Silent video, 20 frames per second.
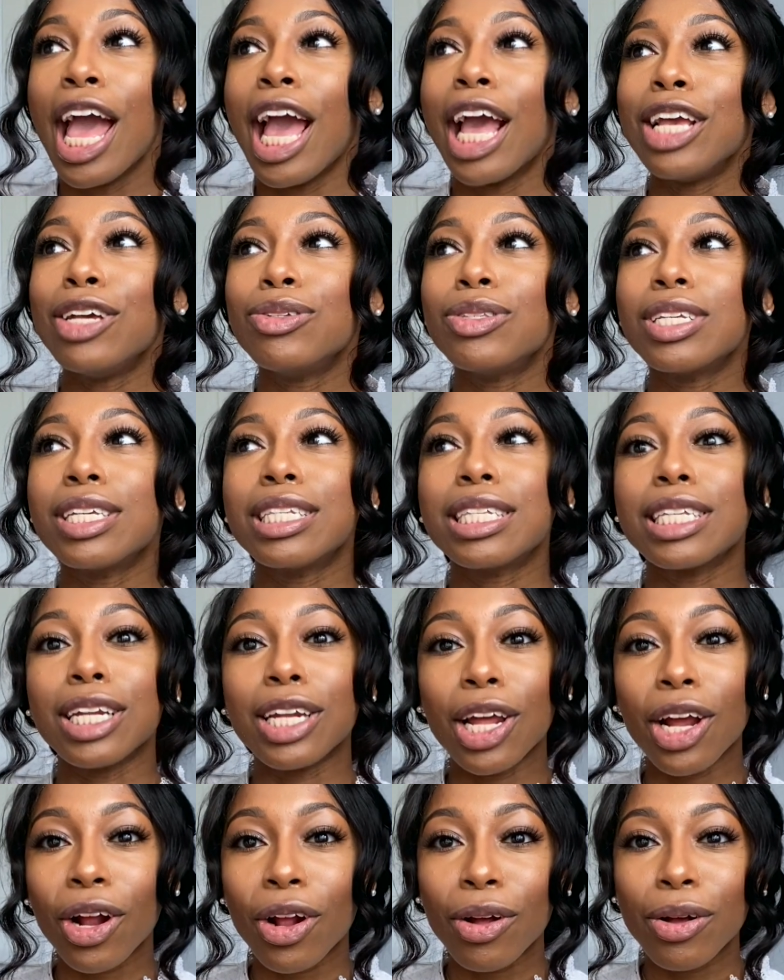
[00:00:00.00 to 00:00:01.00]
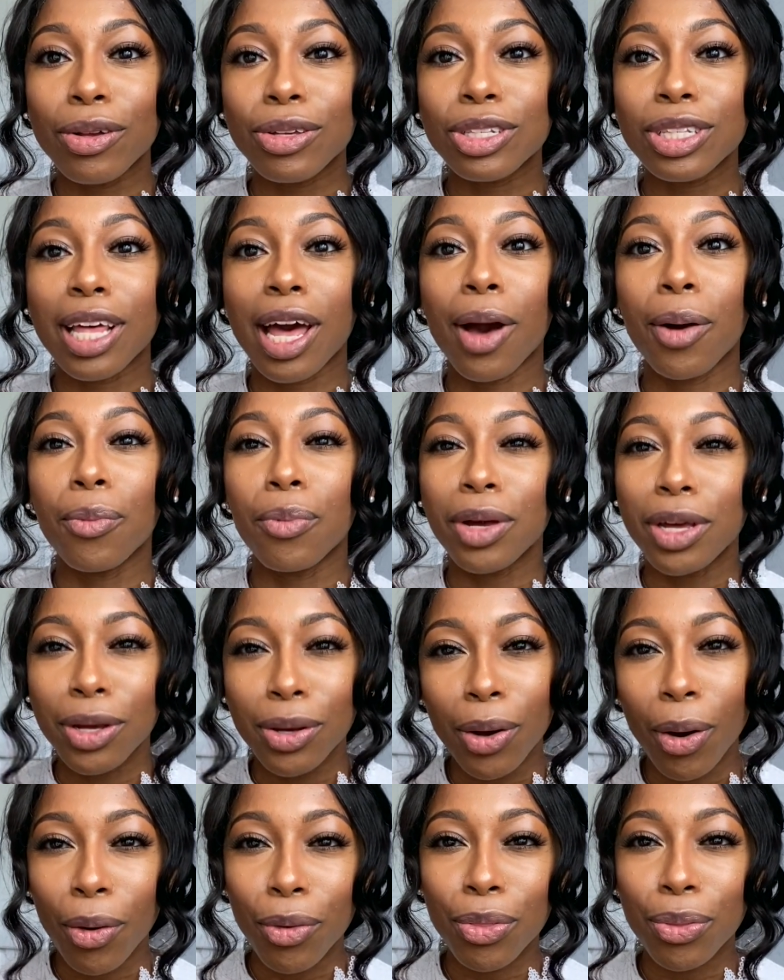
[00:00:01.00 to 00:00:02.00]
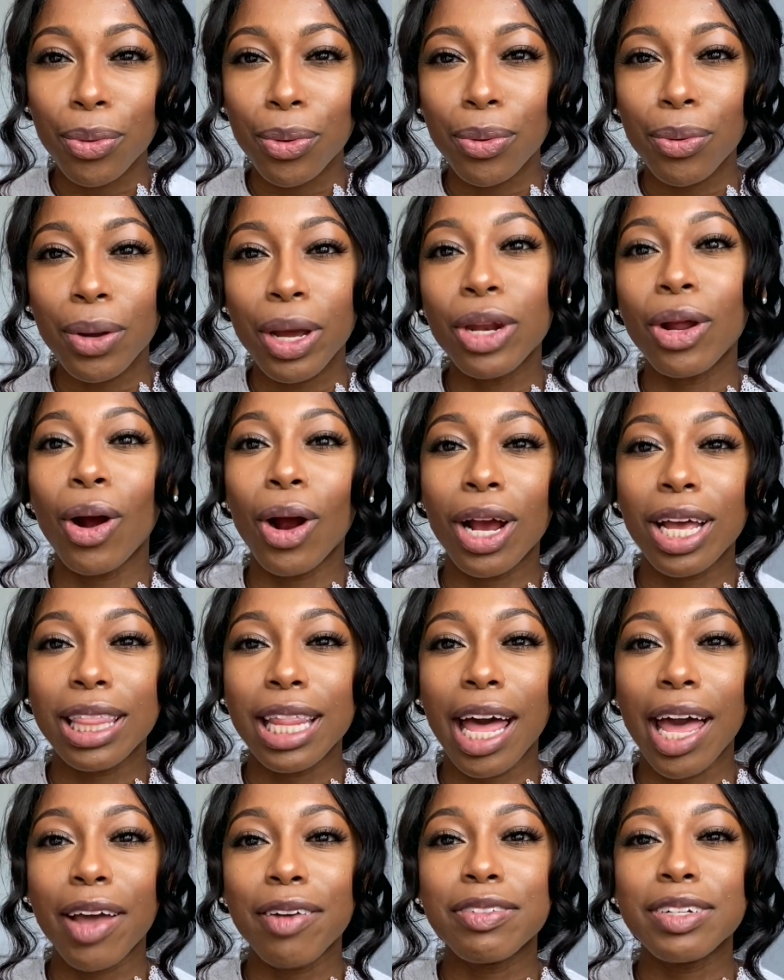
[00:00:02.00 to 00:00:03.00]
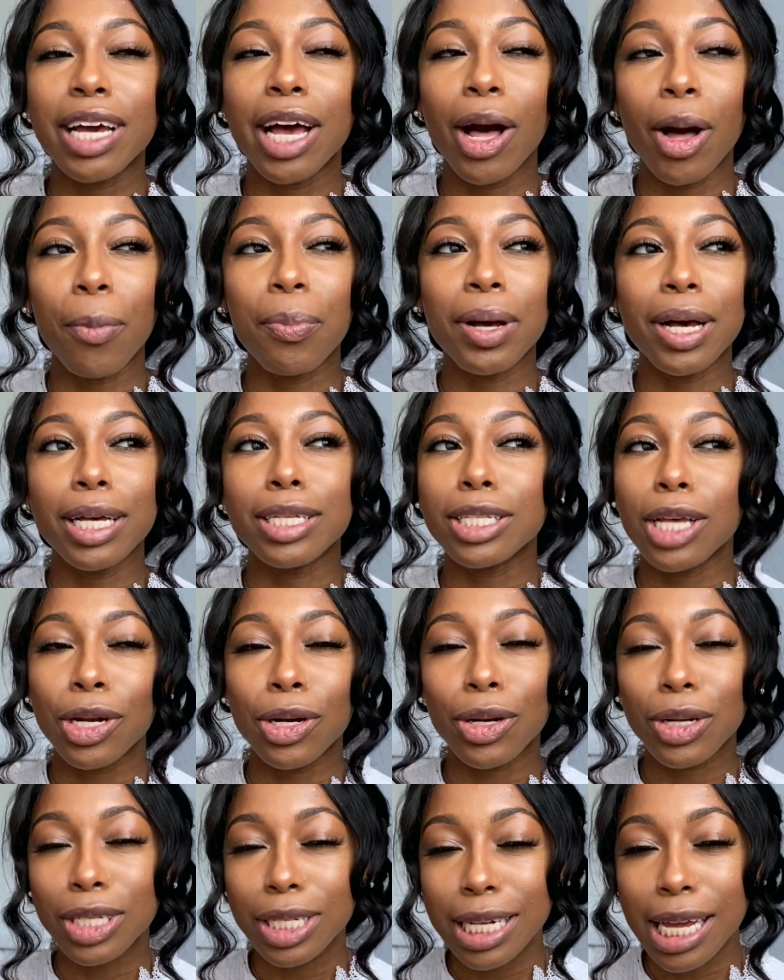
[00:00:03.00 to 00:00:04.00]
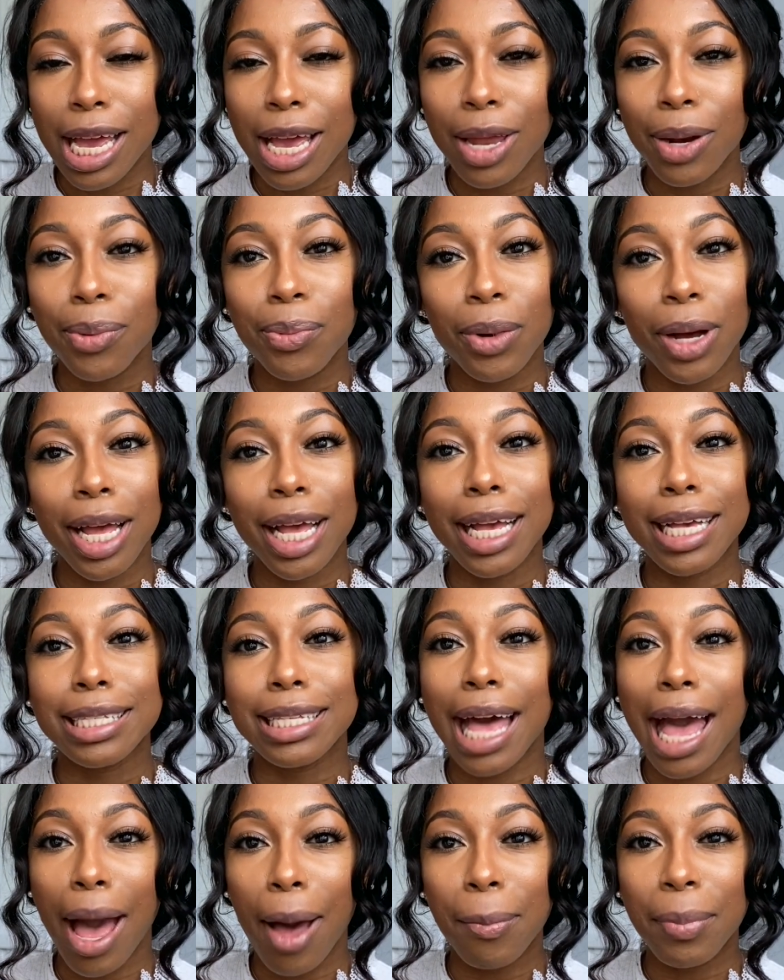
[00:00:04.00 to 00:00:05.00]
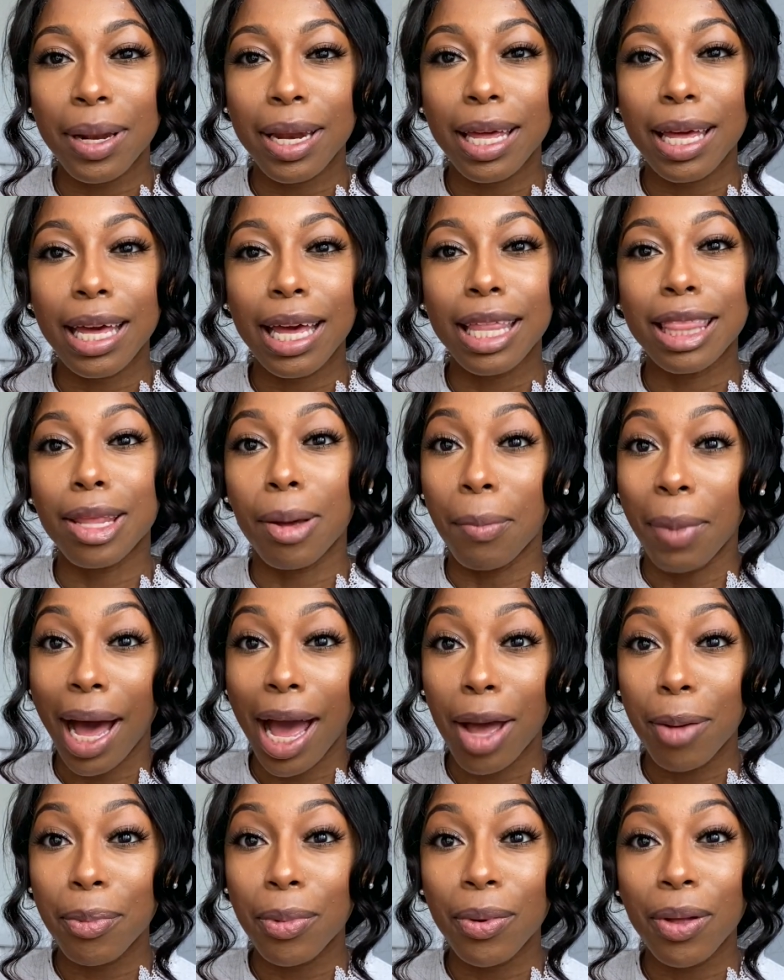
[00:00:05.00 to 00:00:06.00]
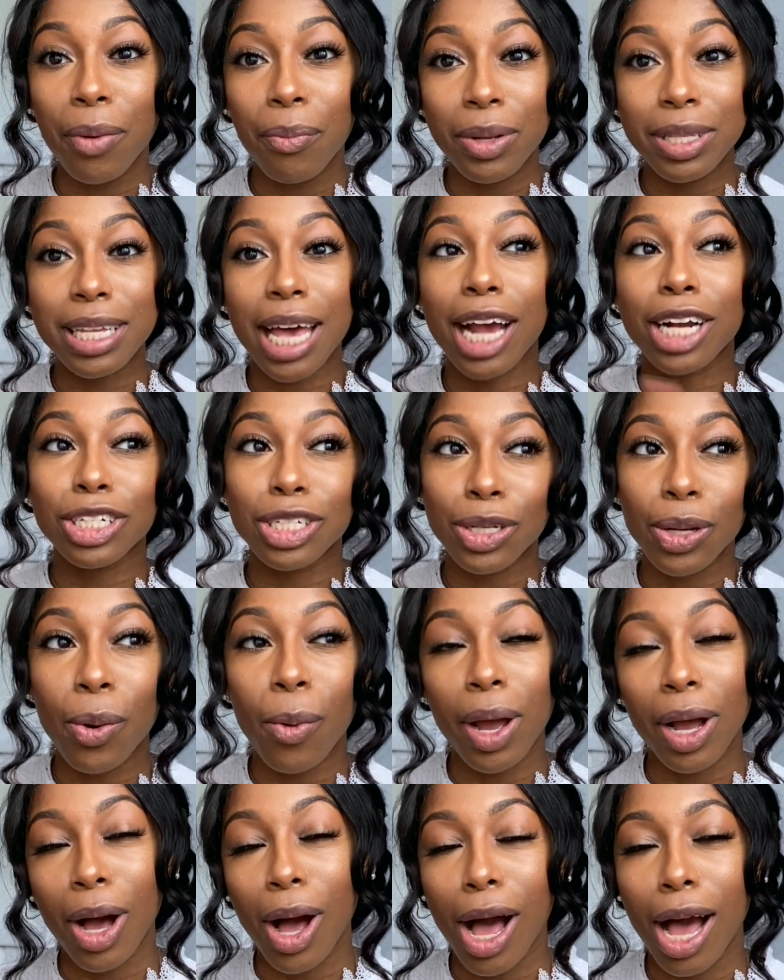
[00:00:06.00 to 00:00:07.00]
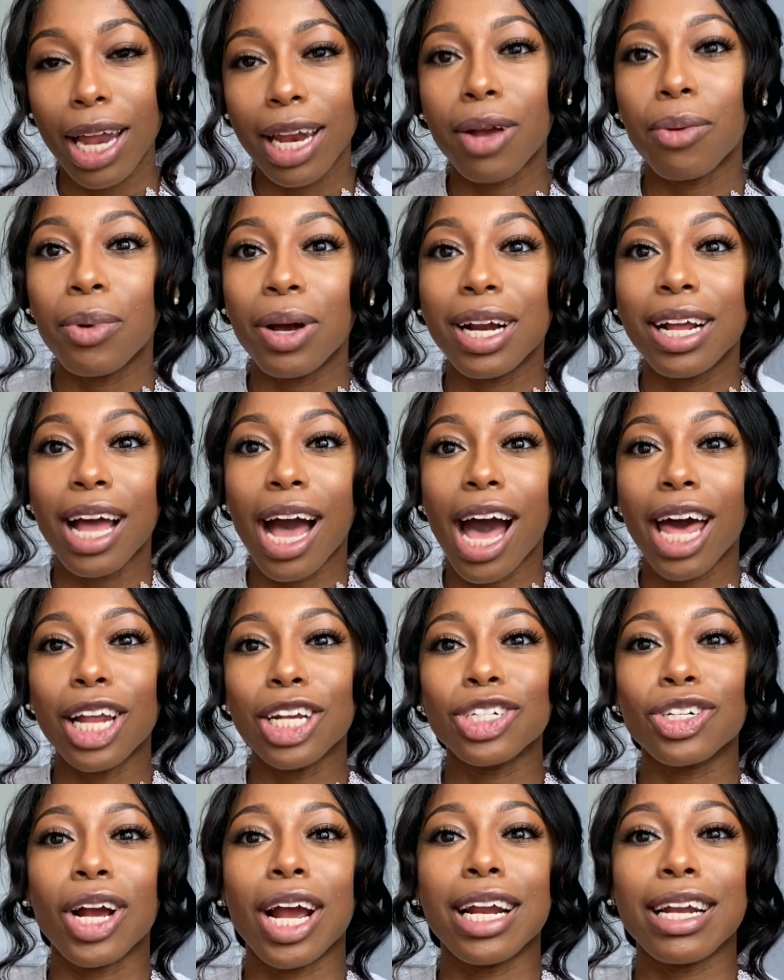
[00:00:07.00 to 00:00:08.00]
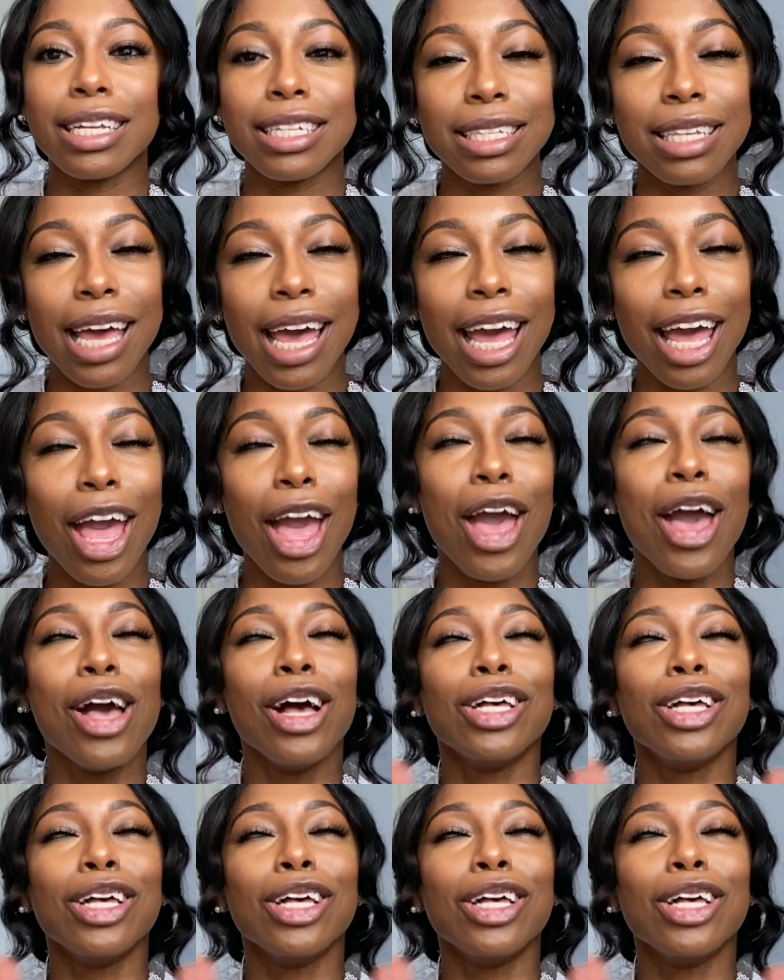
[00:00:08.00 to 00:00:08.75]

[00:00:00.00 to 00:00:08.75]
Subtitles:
He uses scenarios that we go through in our life to help us understand what is happening in the Bible and what's actually going on and what God is trying to say.